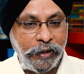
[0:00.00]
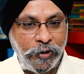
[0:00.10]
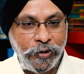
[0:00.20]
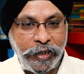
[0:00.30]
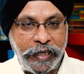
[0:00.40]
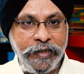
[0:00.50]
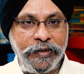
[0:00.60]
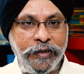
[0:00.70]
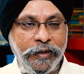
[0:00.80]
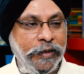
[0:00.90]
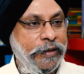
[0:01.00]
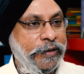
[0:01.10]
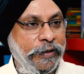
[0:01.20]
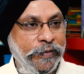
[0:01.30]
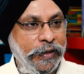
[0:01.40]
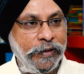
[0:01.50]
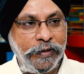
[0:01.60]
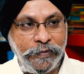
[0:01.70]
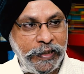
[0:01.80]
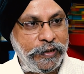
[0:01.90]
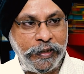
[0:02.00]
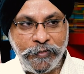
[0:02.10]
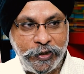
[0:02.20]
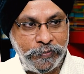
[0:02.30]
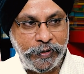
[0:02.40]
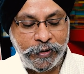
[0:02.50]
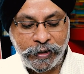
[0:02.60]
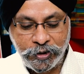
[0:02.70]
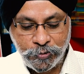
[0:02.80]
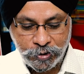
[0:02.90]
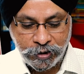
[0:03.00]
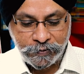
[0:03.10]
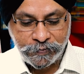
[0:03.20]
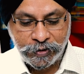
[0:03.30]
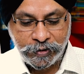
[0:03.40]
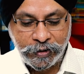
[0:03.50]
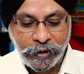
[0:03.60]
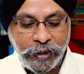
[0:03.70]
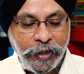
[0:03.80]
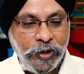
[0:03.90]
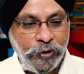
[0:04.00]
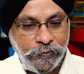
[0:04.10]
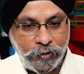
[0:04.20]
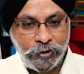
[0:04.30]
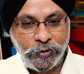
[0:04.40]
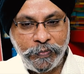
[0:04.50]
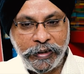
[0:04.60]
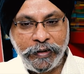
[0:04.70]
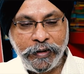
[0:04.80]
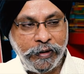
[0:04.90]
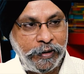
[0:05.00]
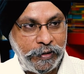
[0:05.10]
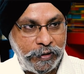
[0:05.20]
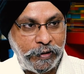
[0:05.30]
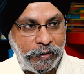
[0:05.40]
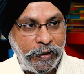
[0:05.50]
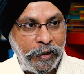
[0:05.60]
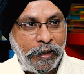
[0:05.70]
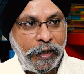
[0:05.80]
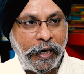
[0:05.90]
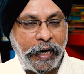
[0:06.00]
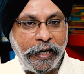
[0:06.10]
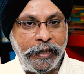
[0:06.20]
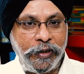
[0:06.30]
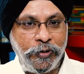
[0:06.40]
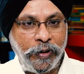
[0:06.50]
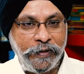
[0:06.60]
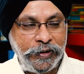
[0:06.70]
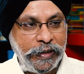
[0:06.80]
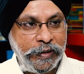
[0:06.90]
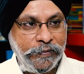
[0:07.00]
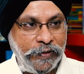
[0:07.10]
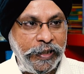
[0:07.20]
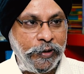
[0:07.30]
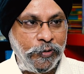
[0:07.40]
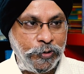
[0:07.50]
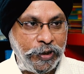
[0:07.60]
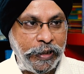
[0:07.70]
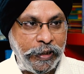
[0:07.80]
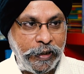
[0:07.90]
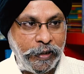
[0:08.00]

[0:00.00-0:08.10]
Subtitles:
now your eldest son is serving in the very same regiment that you served, sir. You have also been their colonel, and you have seen them very closely